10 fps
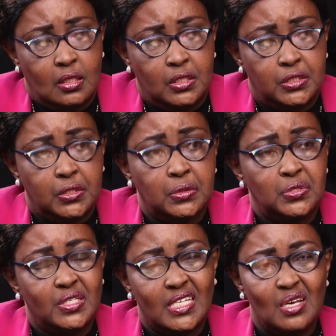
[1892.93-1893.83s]
So you
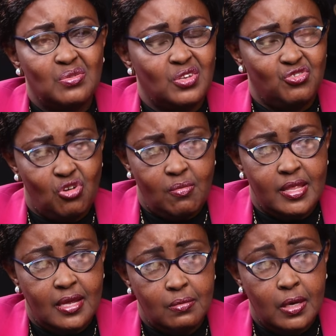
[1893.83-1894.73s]
see the trauma
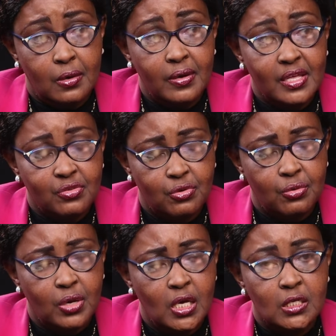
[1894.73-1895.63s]
that we're going through,
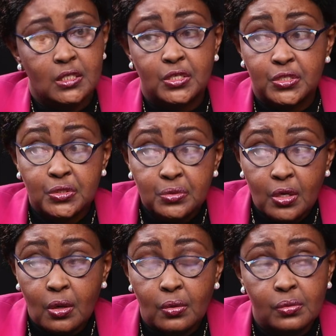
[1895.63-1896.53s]
because you
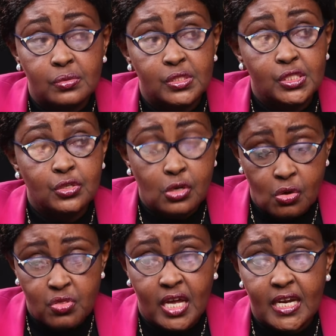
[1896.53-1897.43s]
know
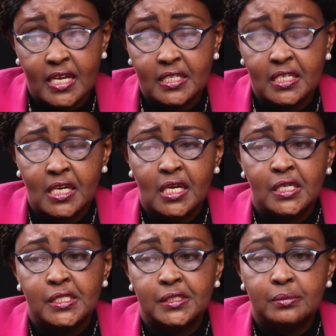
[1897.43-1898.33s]
that, and
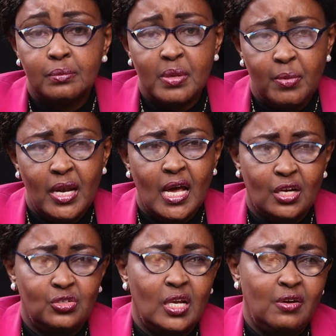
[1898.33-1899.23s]
people are
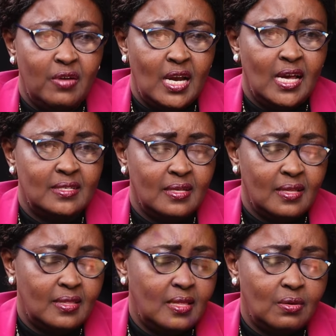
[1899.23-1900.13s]
actually realizing
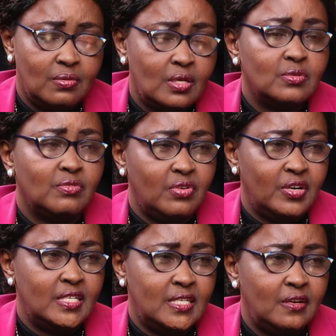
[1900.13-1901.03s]
that there's a very
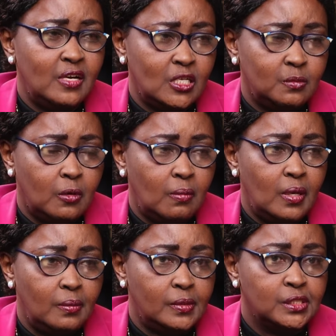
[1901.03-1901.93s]
serious
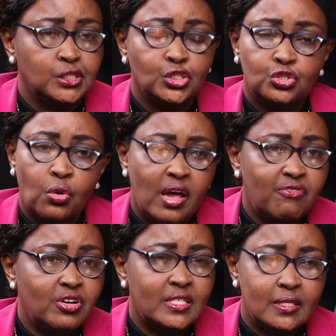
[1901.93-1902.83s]
problem. Yeah. So
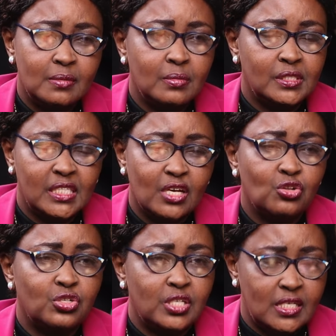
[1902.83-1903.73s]
every single
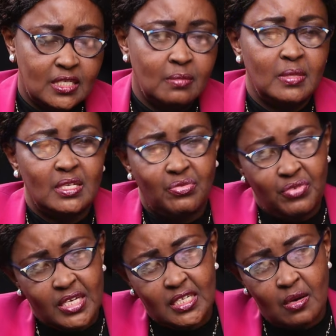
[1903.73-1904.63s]
system is
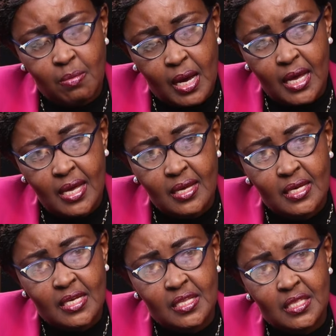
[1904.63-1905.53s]
affected by
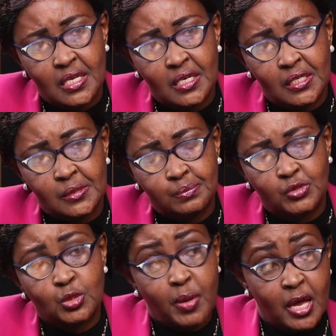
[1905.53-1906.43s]
the
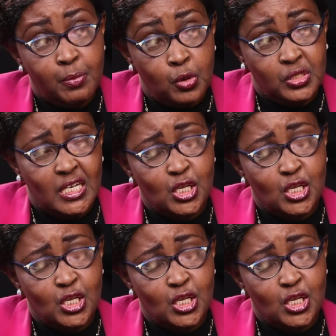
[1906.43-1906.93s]
spike protein.